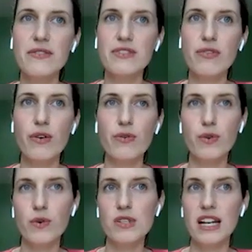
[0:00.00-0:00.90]
have different
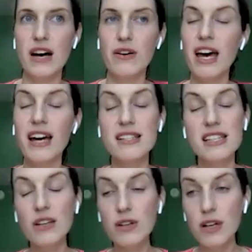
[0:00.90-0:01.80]
rules on how to
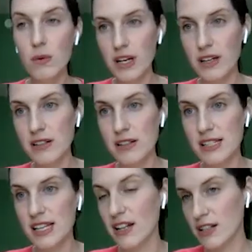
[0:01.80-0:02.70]
execute your
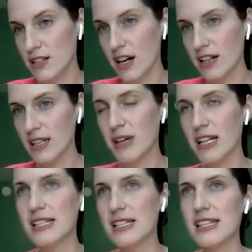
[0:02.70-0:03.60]
wills and other
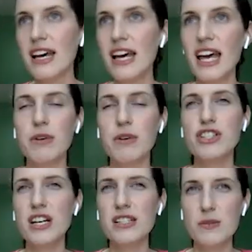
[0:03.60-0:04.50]
documents, and we
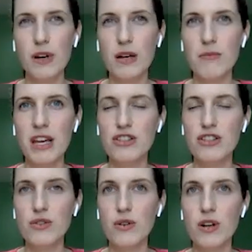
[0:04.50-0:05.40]
just want to make
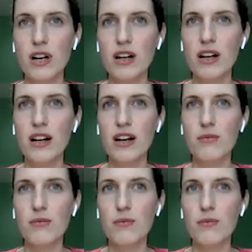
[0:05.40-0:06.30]
sure
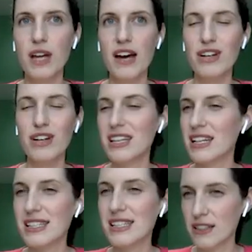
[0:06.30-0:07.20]
that
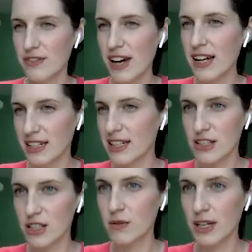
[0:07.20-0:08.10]
everything is still valid
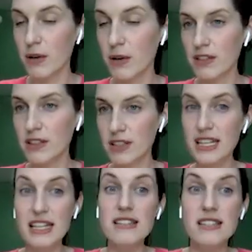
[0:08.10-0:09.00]
and doing what
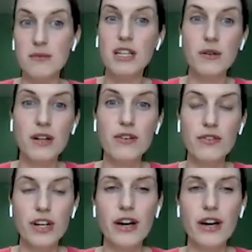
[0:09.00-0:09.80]
it needs to be doing for